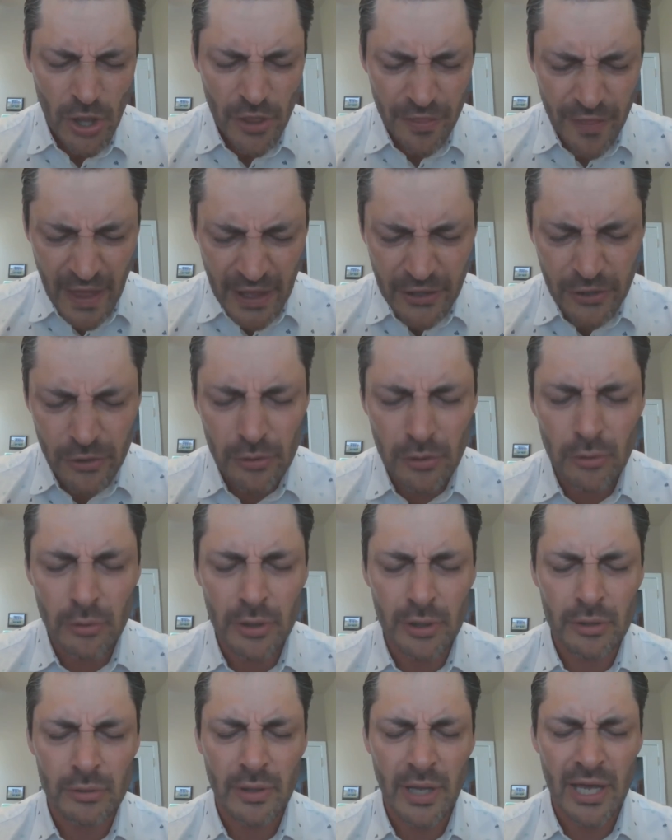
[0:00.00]
Thank you,
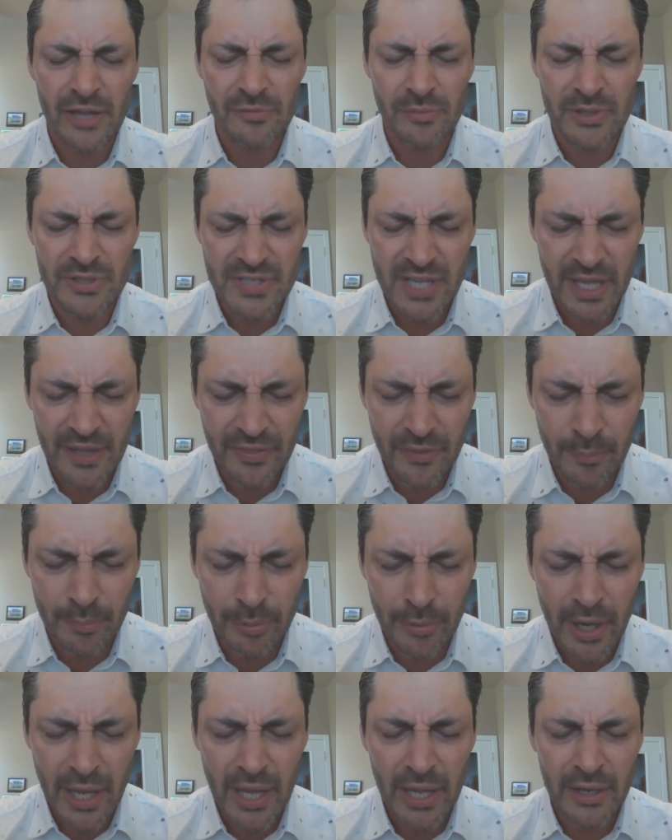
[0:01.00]
Lord, as we take the
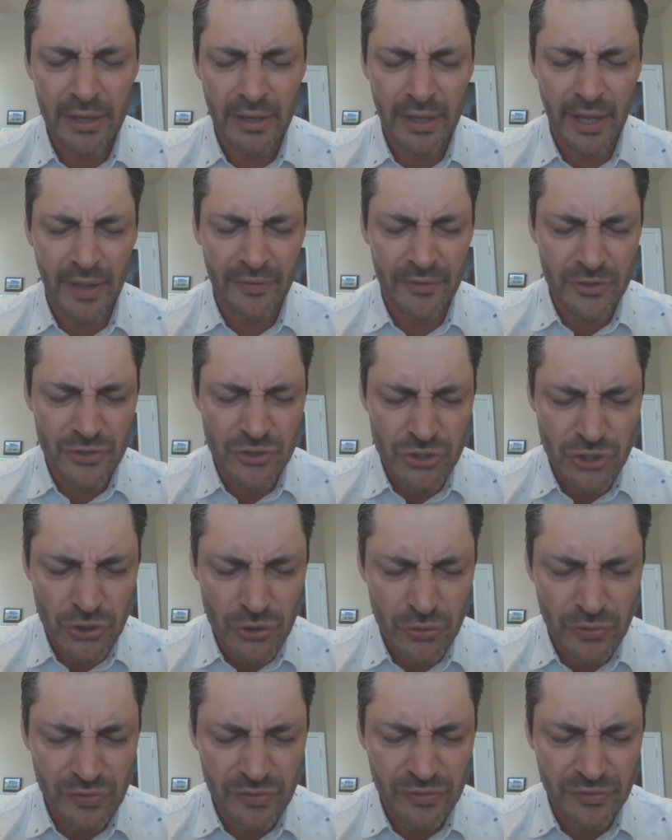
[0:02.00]
bread and the
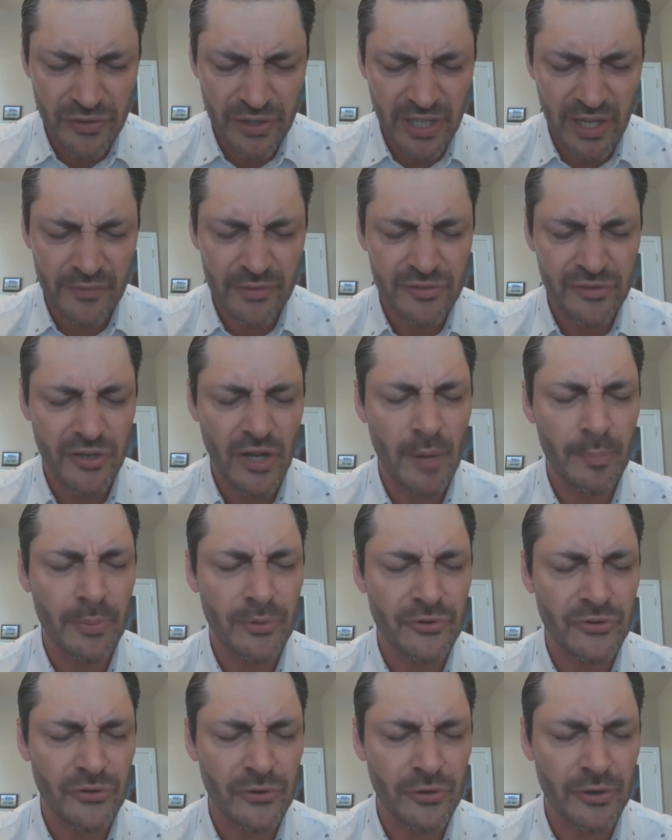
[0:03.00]
juice to give us an
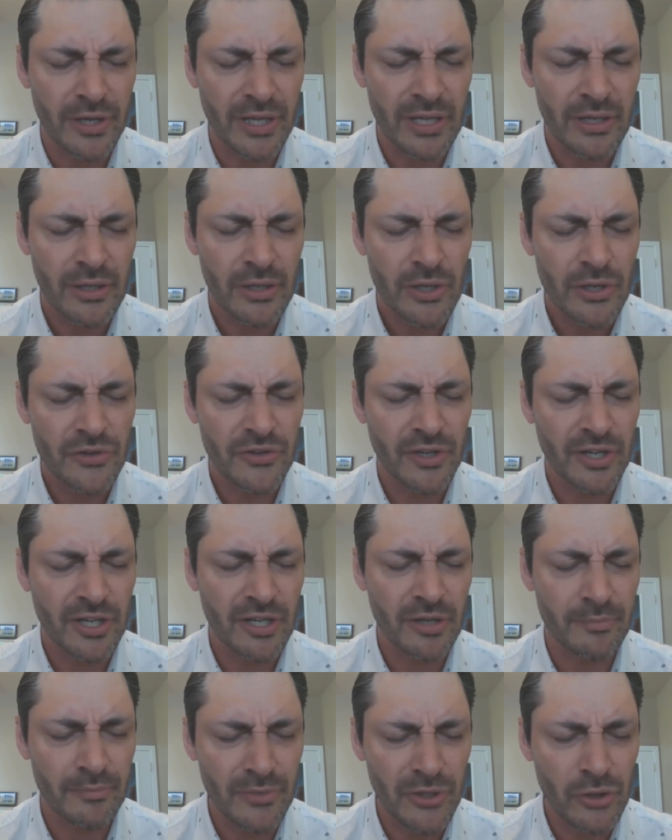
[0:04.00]
opportunity to
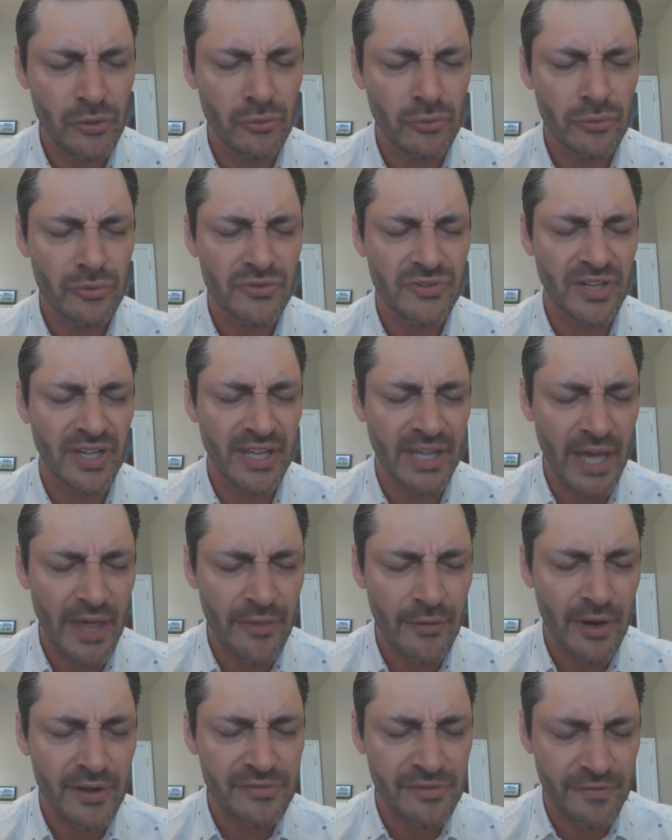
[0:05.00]
commune
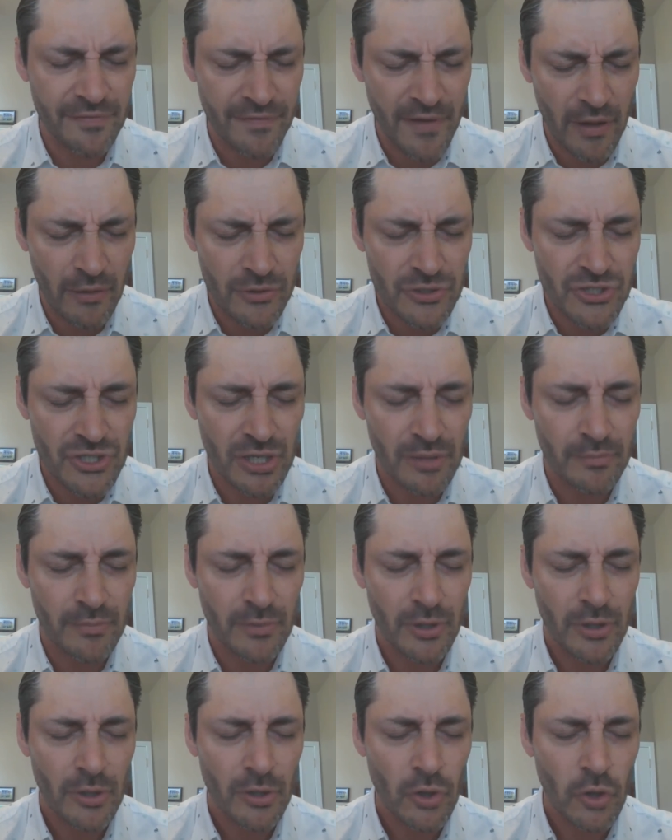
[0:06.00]
together as a fellowship,
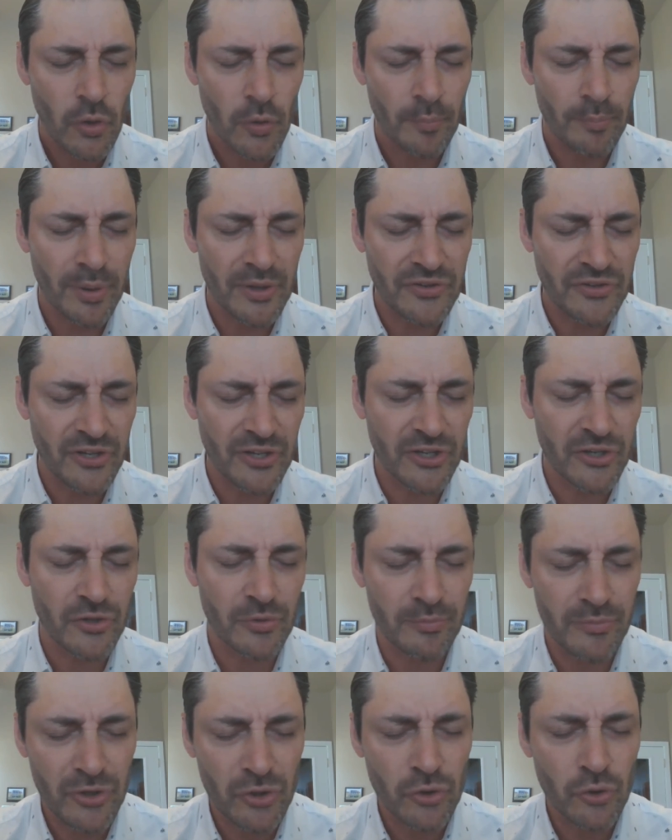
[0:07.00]
but to
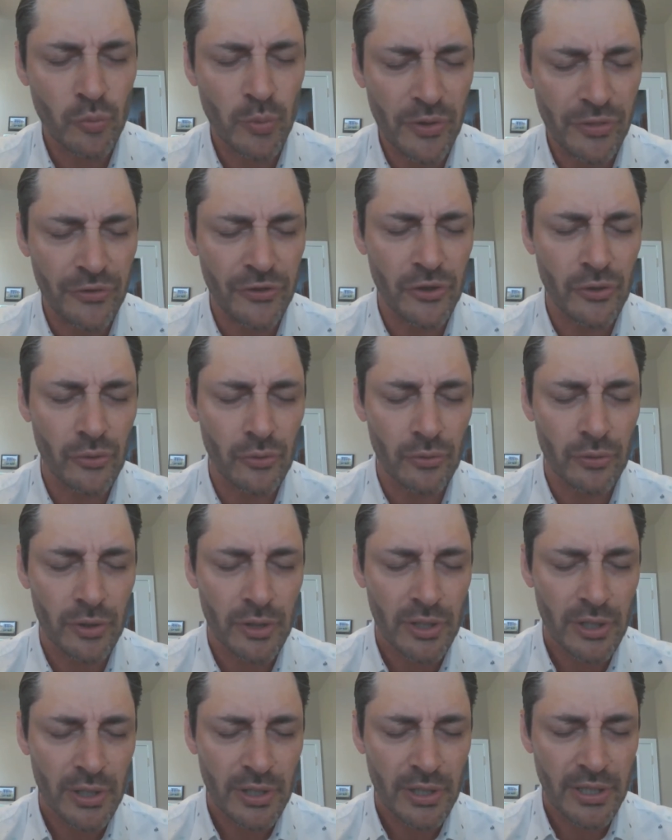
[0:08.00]
commune with you
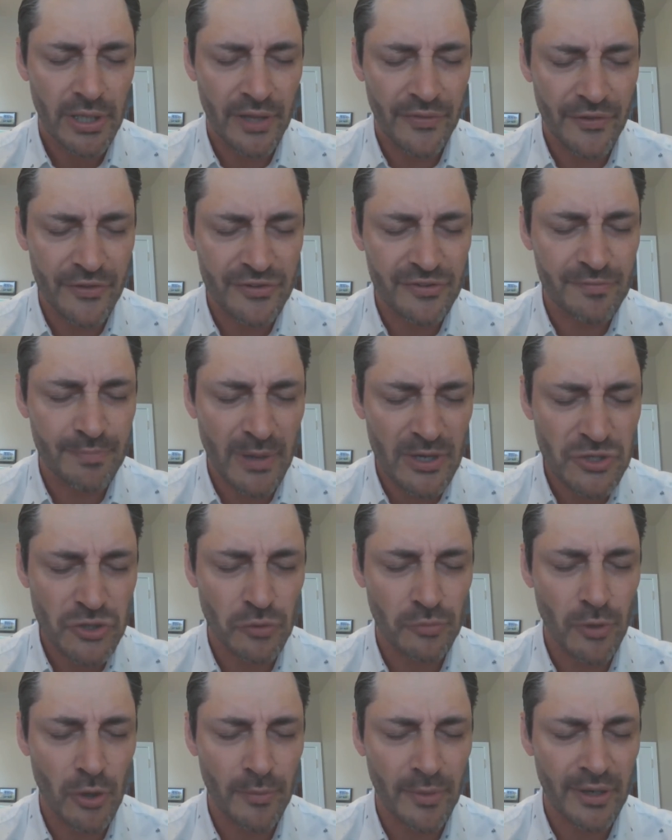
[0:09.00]
in this special
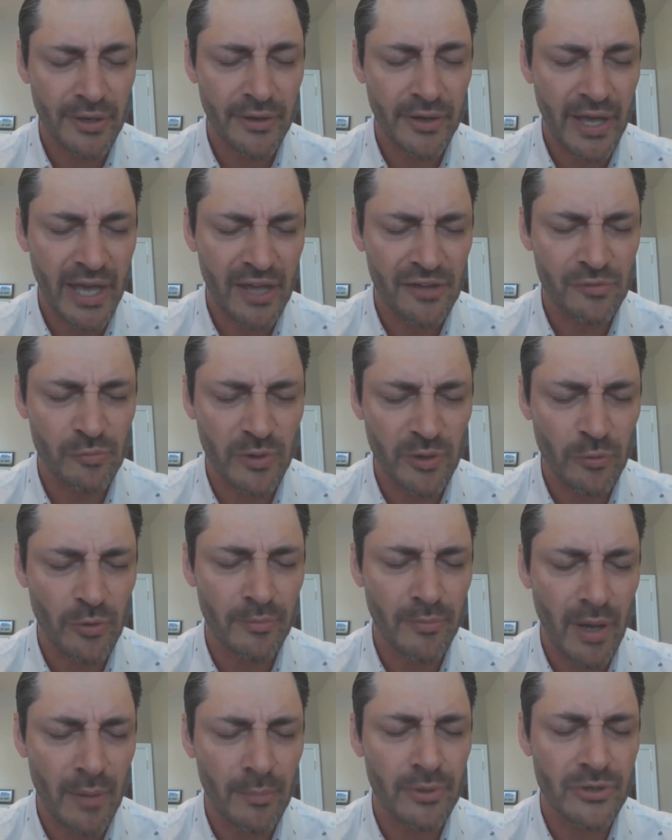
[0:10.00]
moment as we
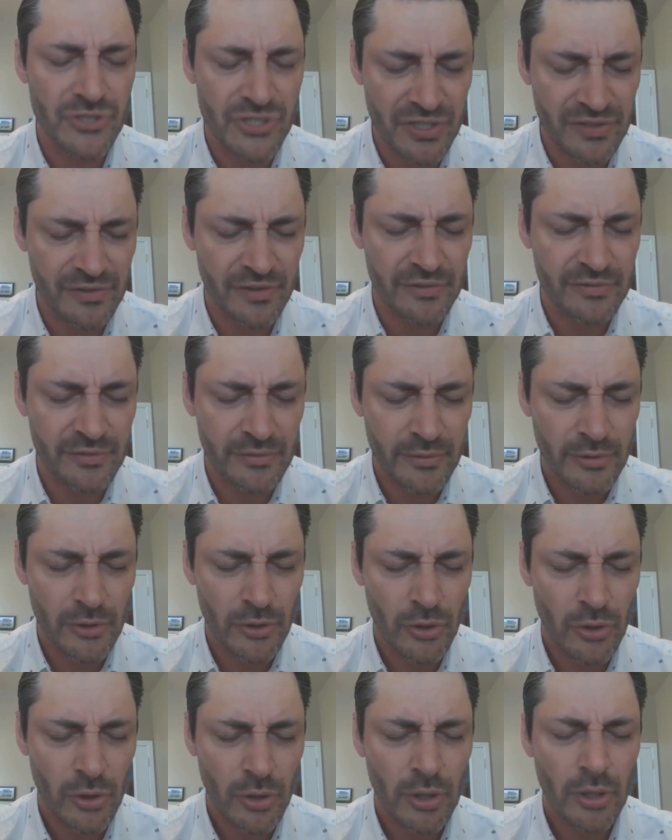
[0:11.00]
remember Jesus.
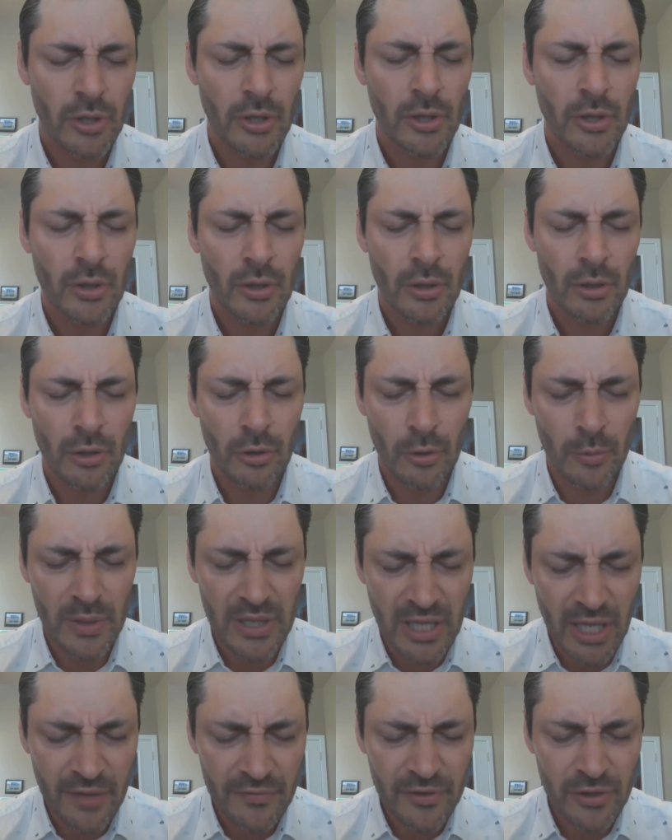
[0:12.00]
Lord, we
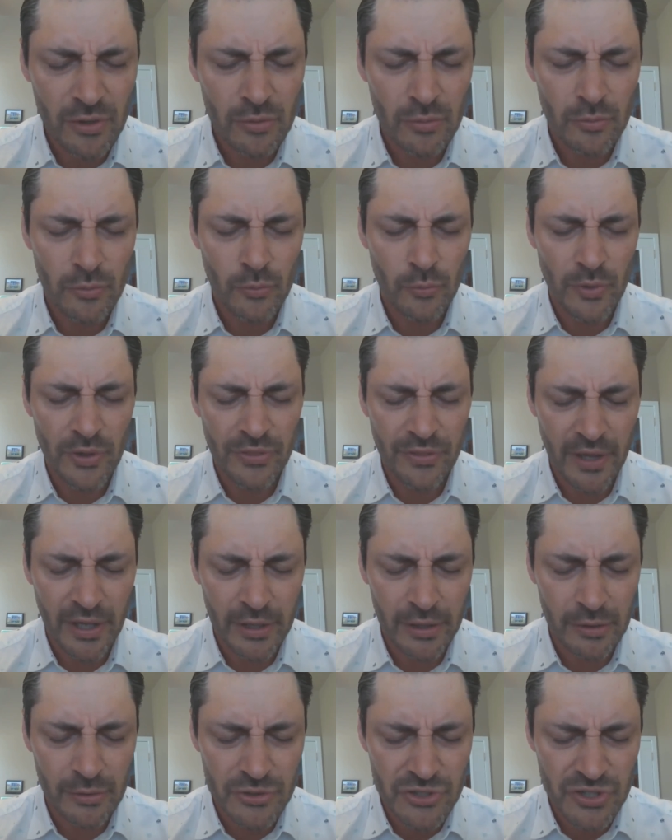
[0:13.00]
love you. We
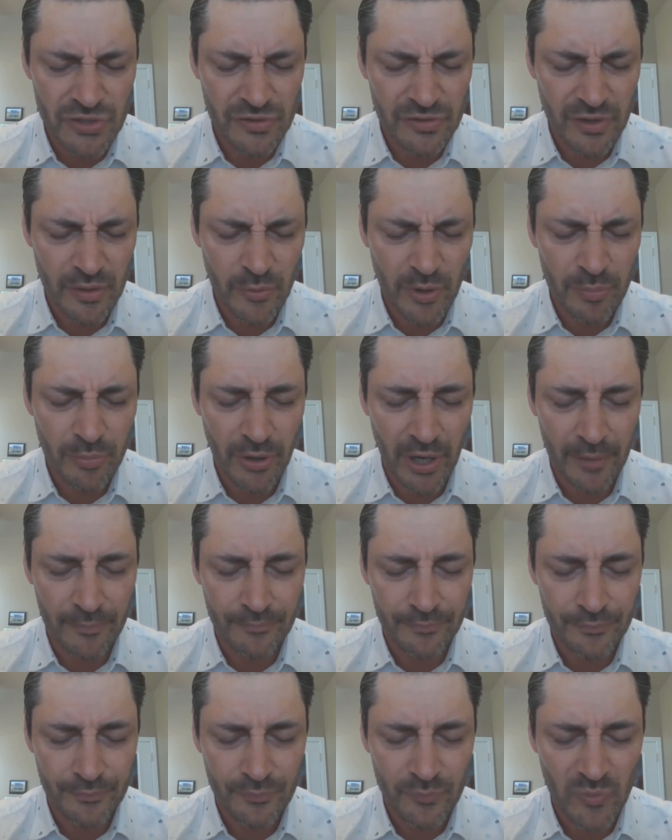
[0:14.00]
thank you. In Jesus' name we pray.
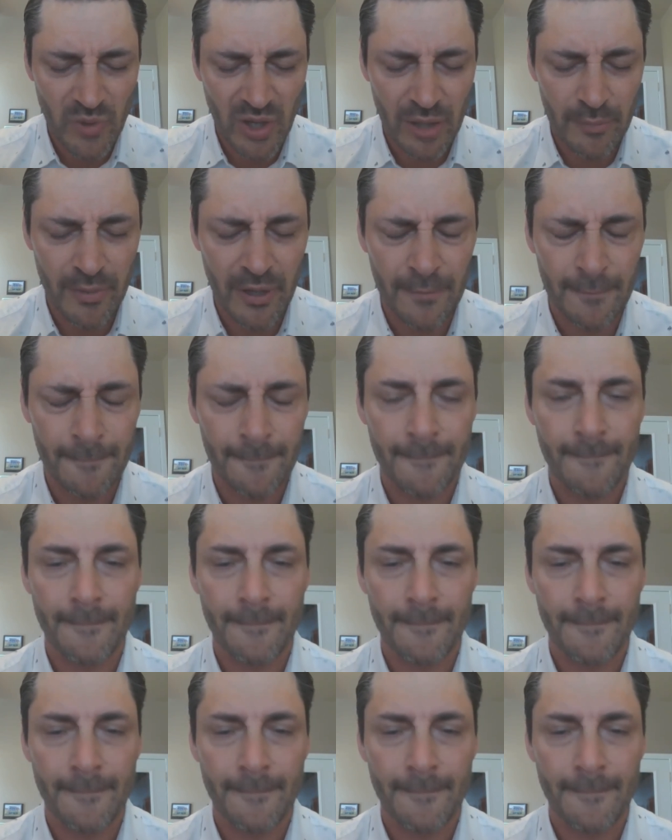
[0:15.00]
Amen.